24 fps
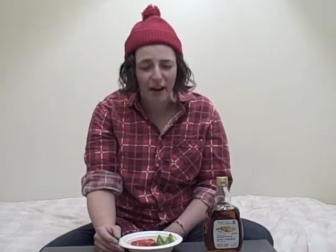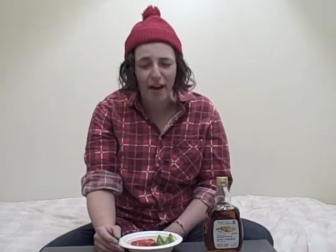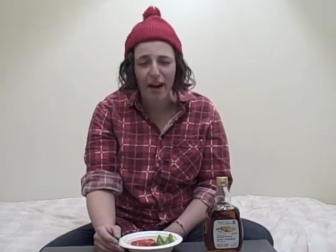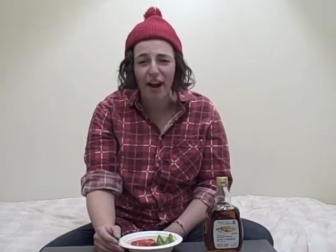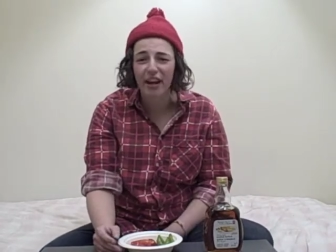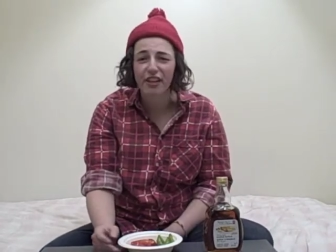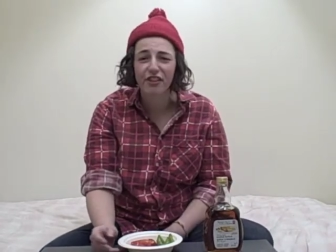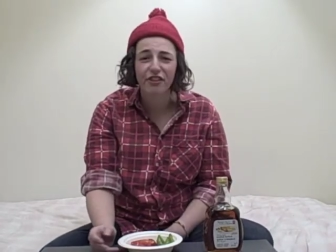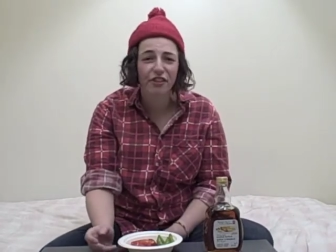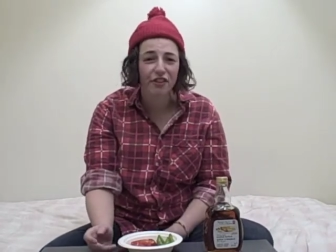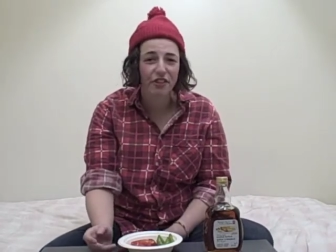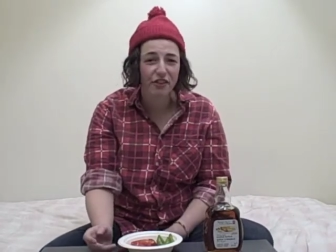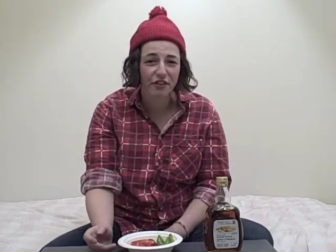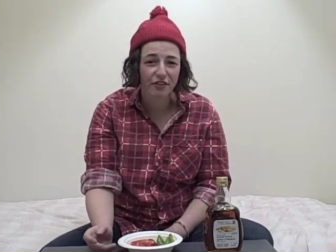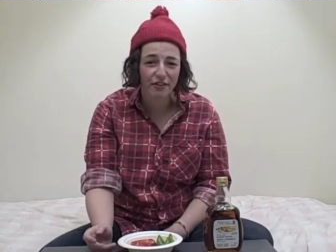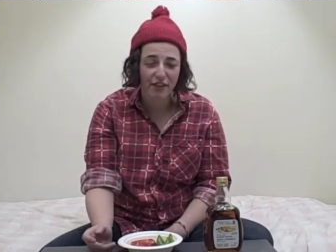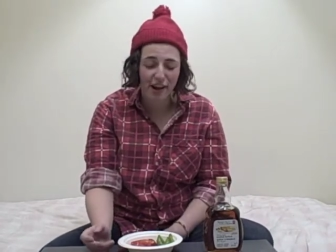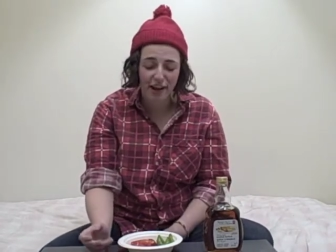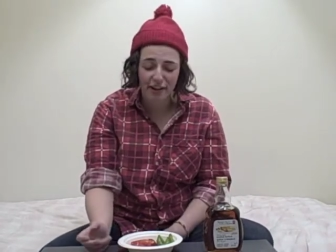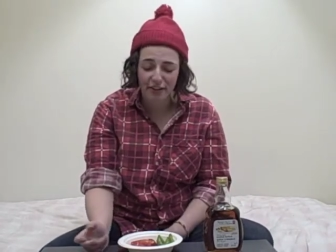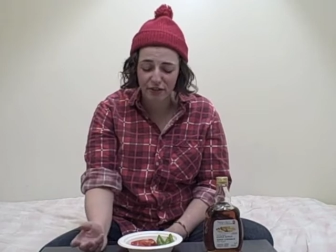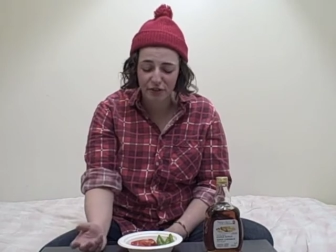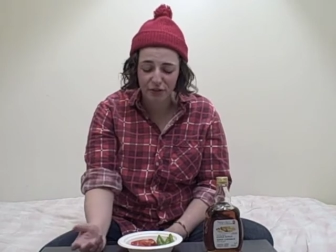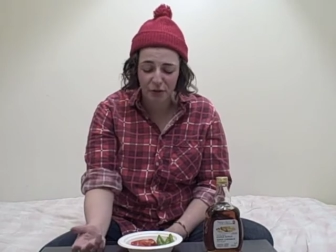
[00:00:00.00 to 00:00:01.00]
I shouldn't have
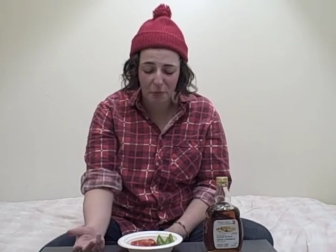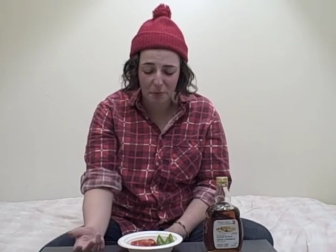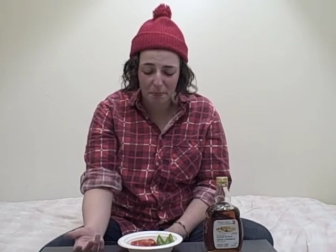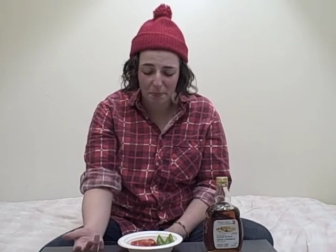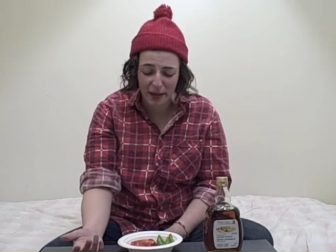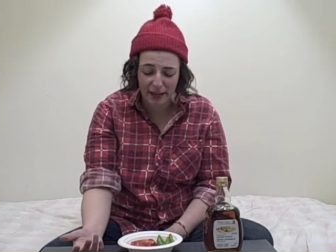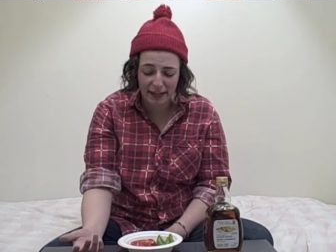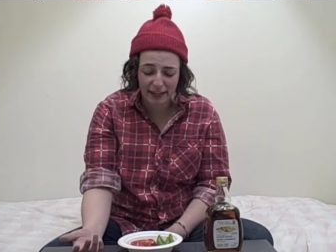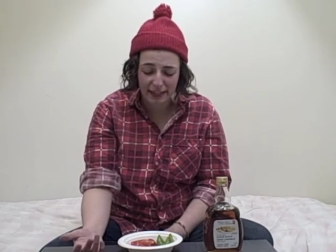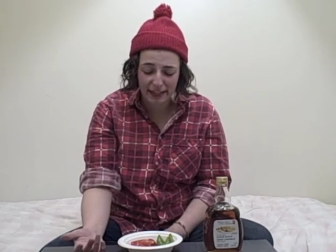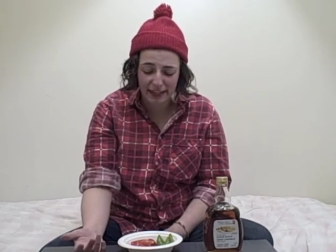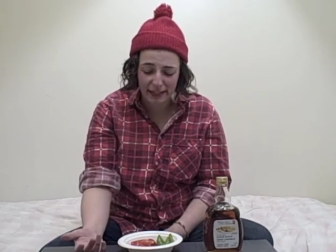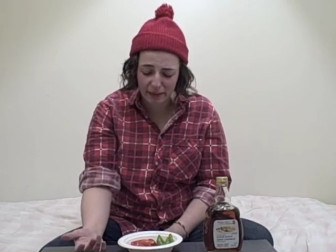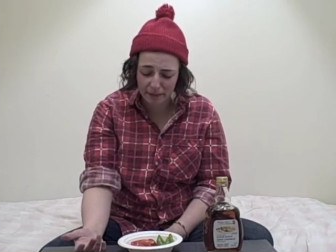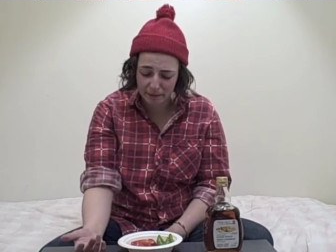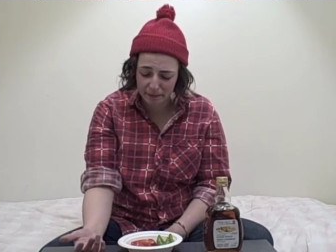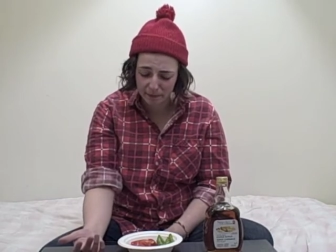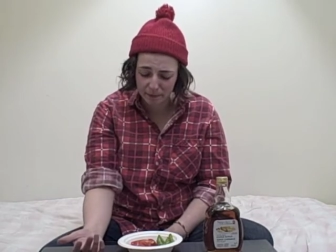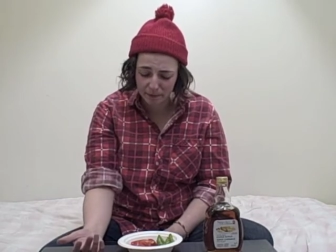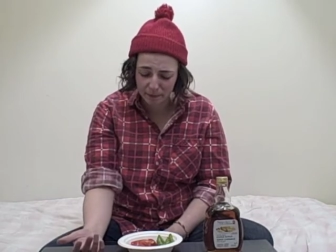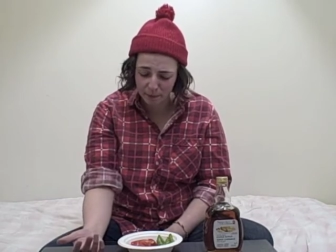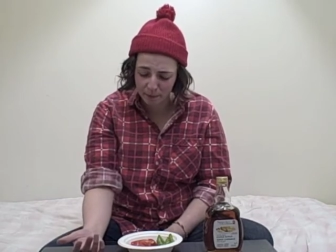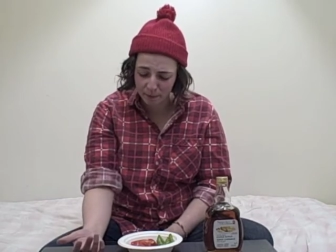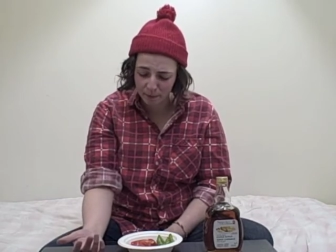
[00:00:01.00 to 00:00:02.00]
got so many.
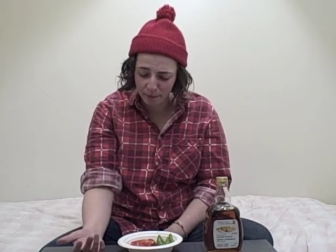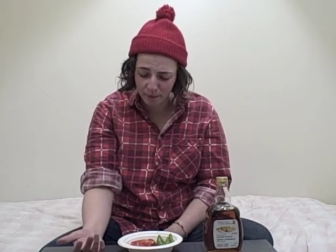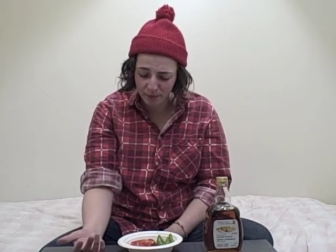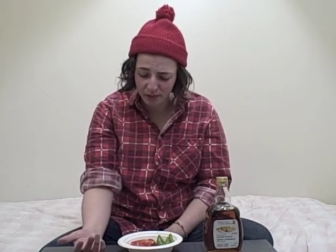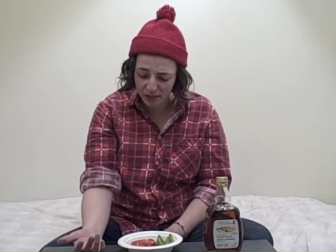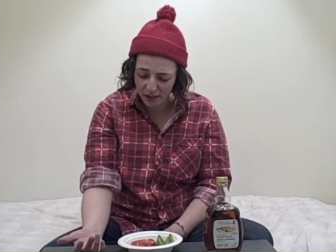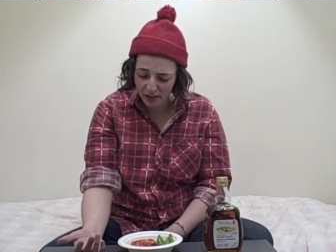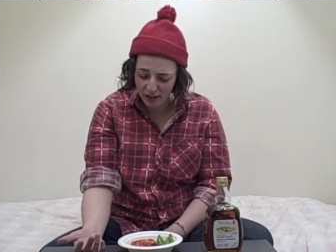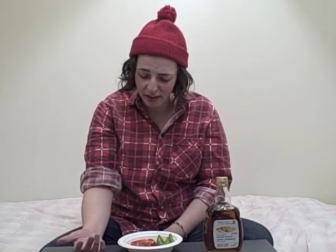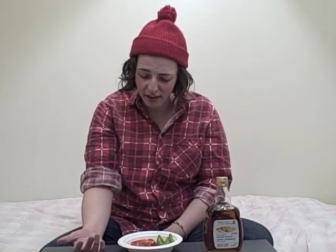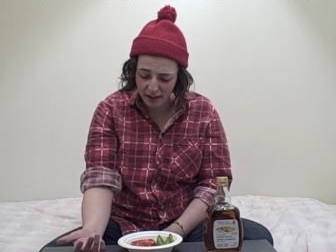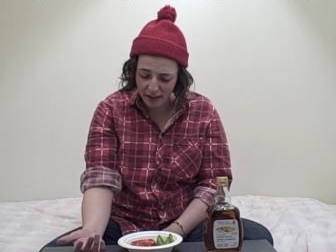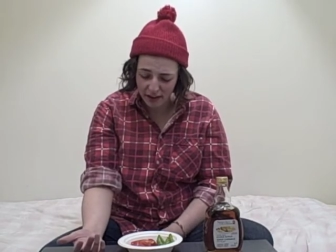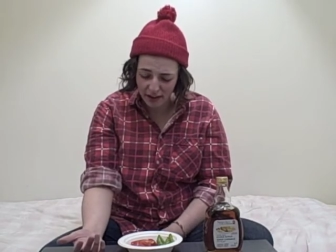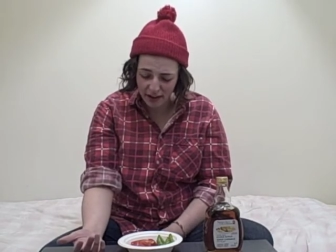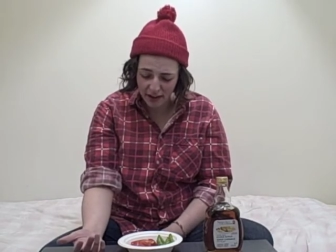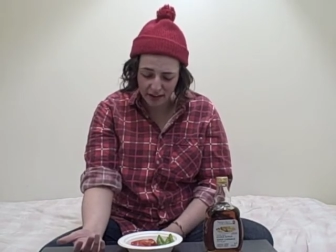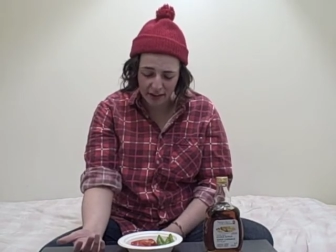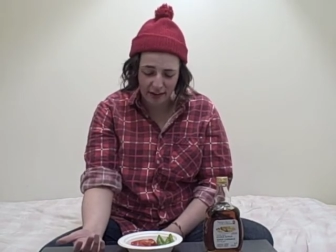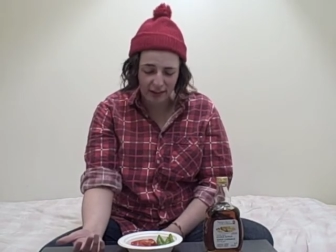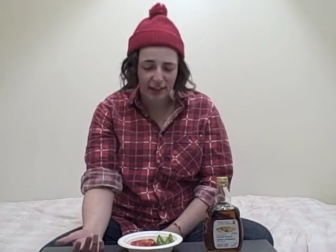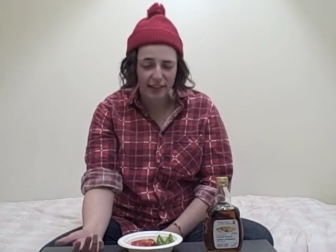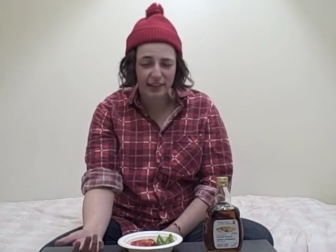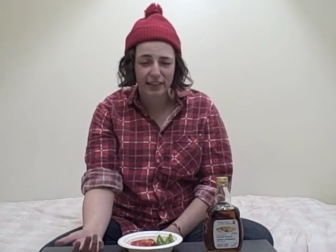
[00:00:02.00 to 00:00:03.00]
I
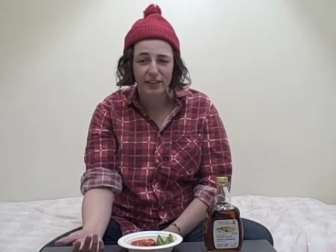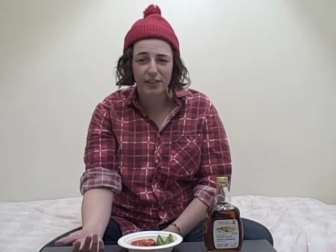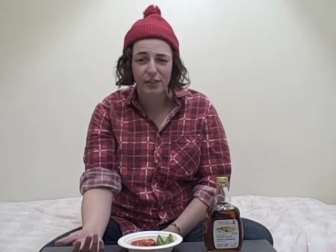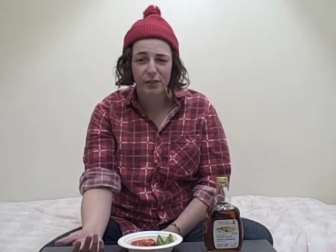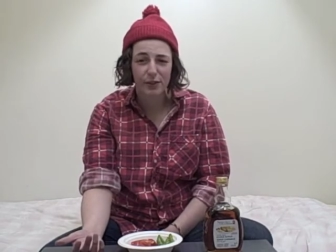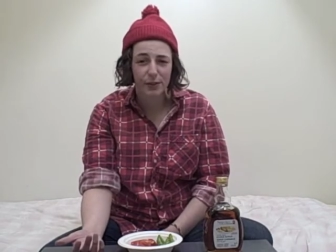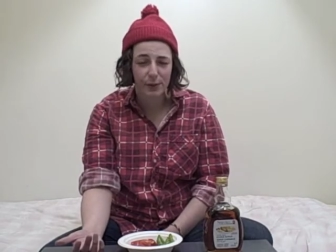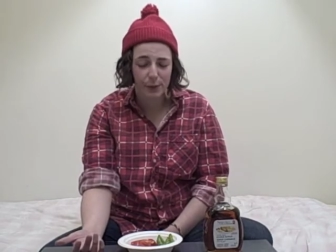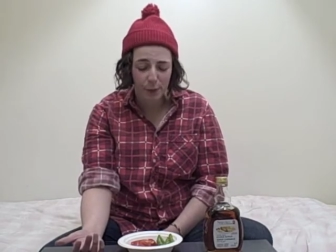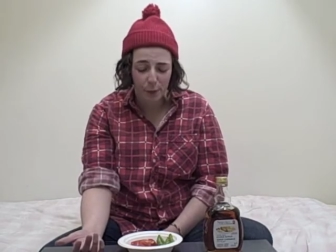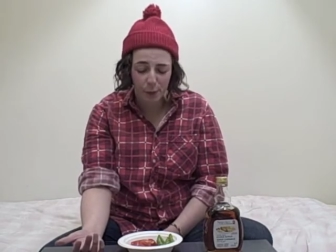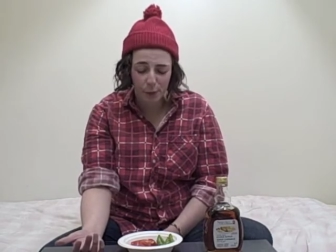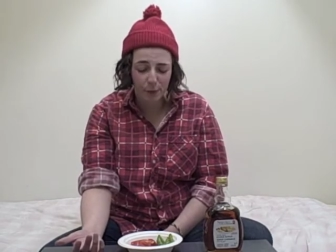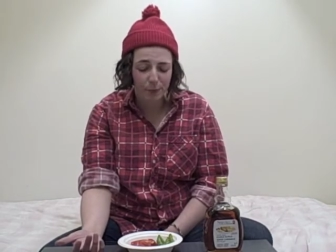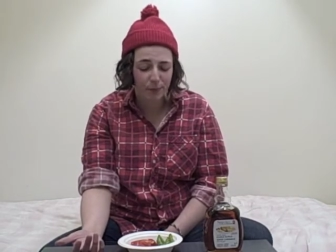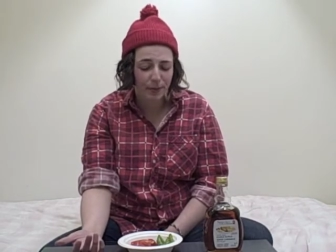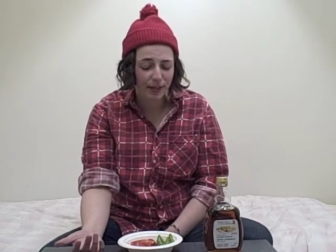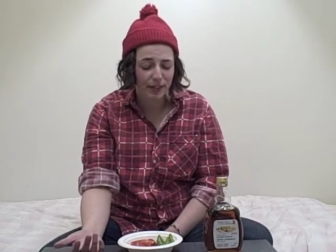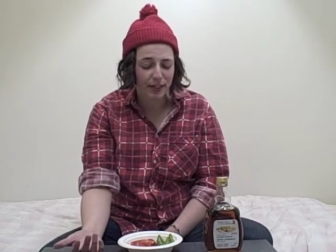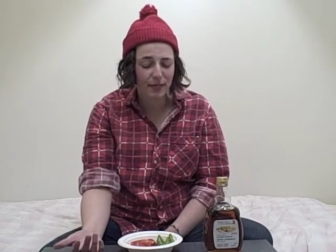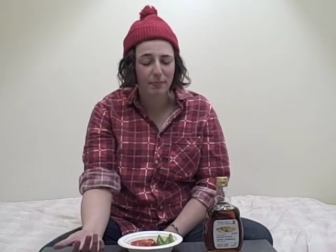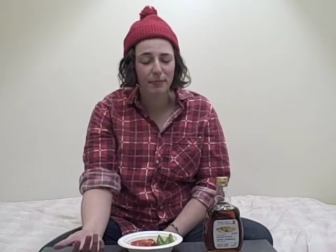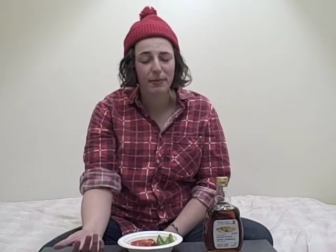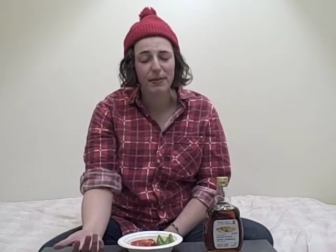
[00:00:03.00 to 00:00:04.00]
got so
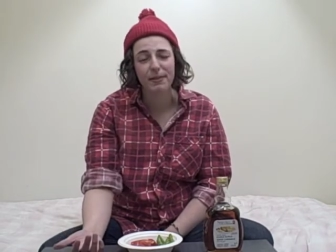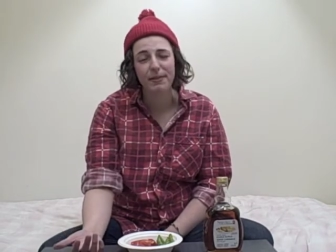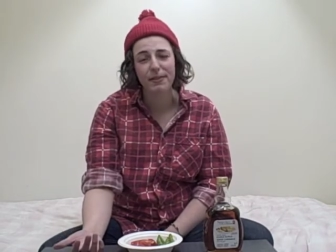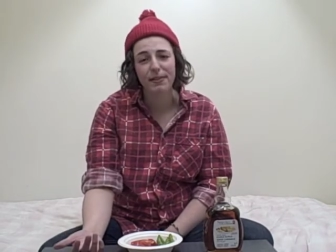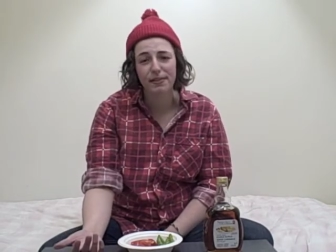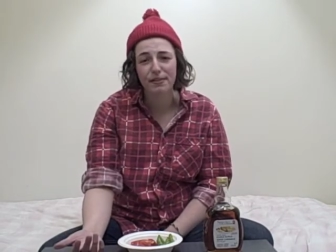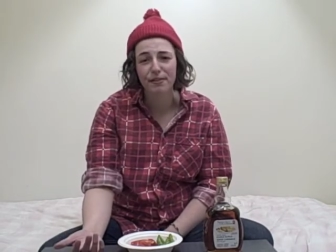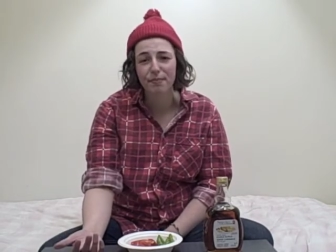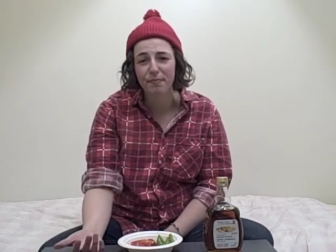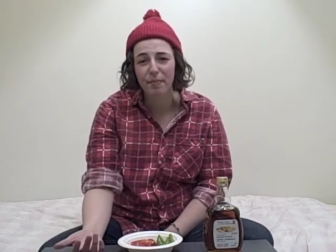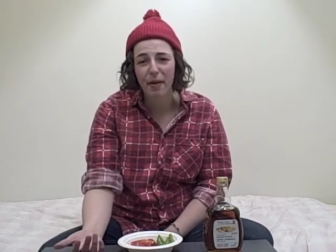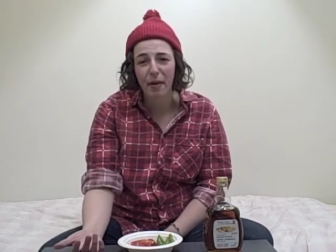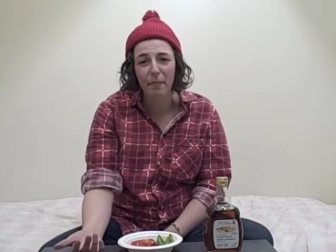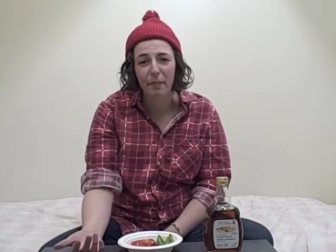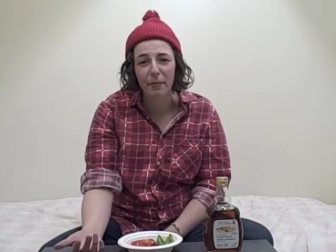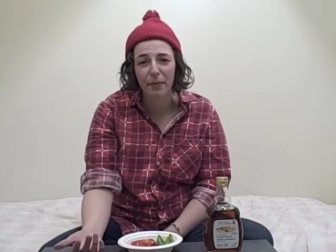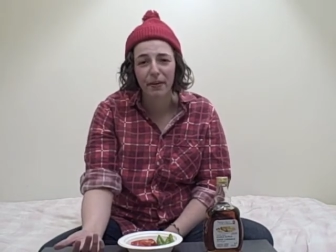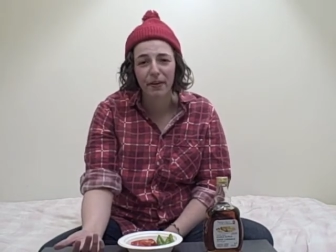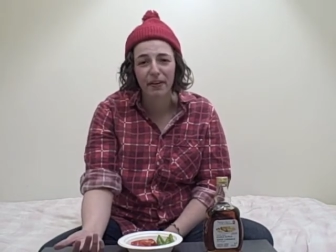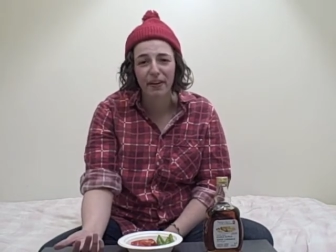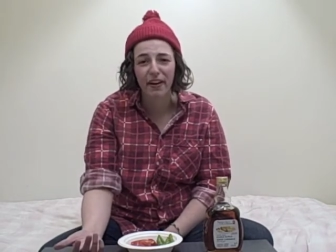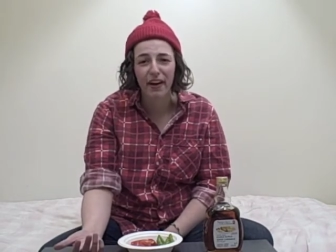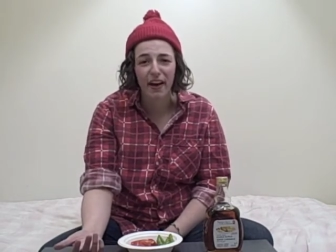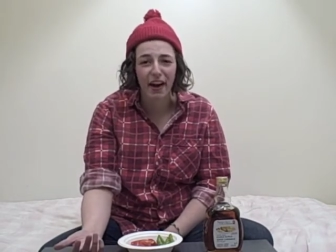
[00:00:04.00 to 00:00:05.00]
many pieces of pepper.